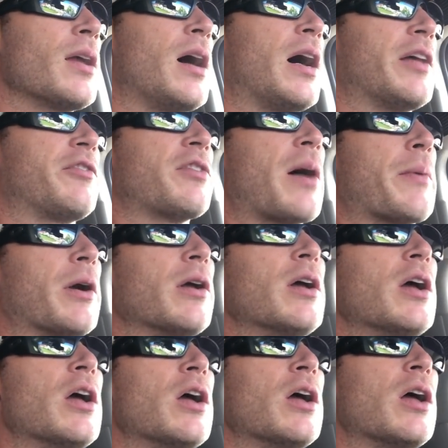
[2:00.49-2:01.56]
uh, summer.
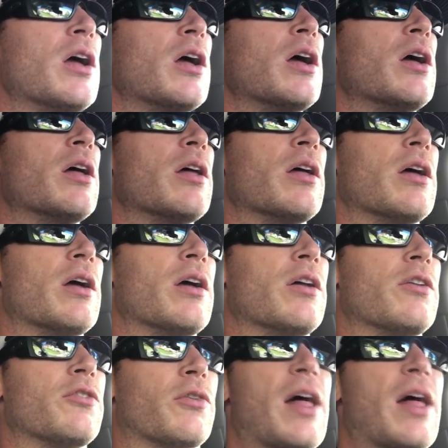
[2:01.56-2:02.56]
So